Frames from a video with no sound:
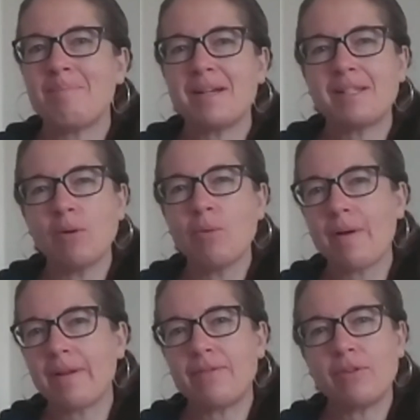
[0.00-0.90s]
But don't
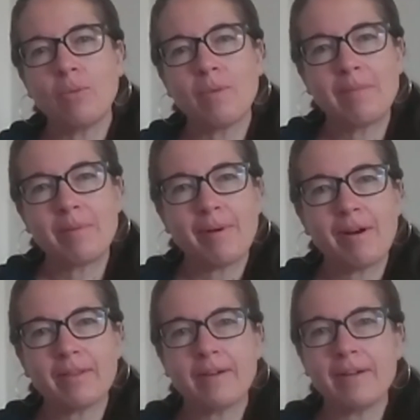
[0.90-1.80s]
worry, if you don't want to be
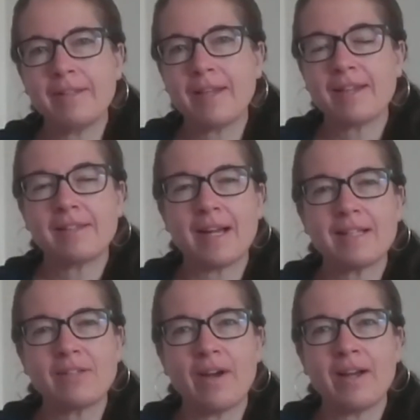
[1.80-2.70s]
part of the contest,
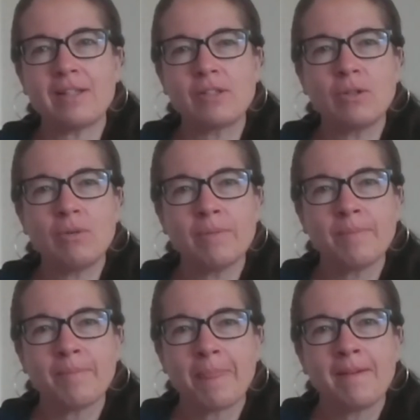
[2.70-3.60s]
that's fine too.
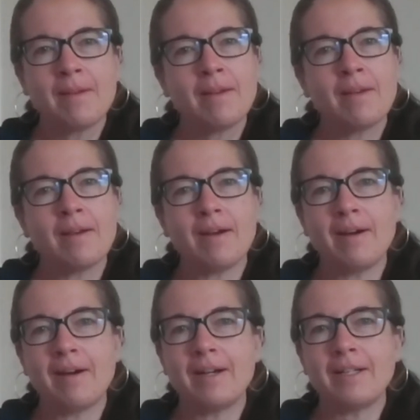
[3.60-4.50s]

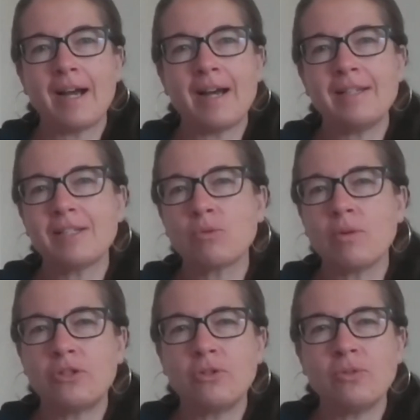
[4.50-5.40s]
I just
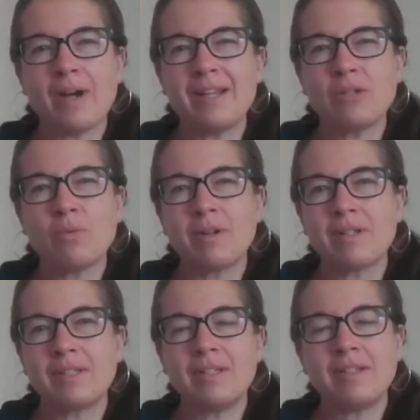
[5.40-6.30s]
want to
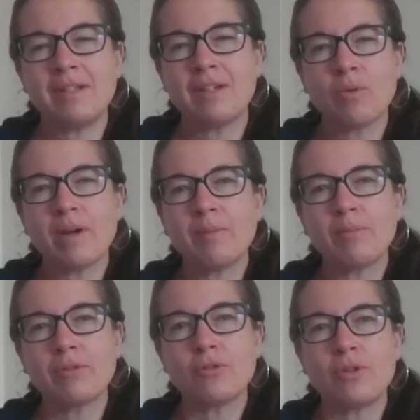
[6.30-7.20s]
see the
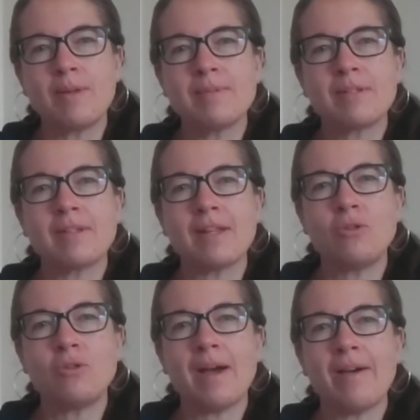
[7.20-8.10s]
incredible dreams
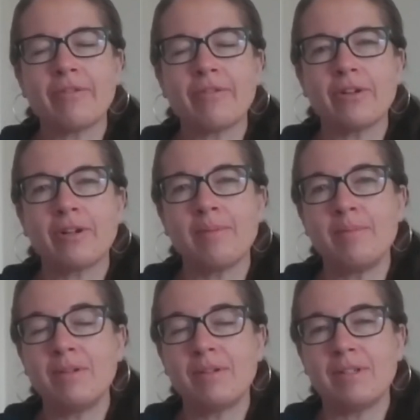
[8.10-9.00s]
that you have for your
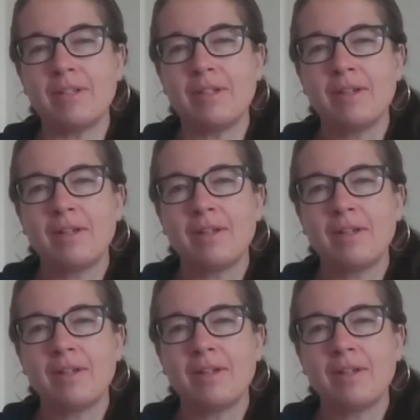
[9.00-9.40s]
community.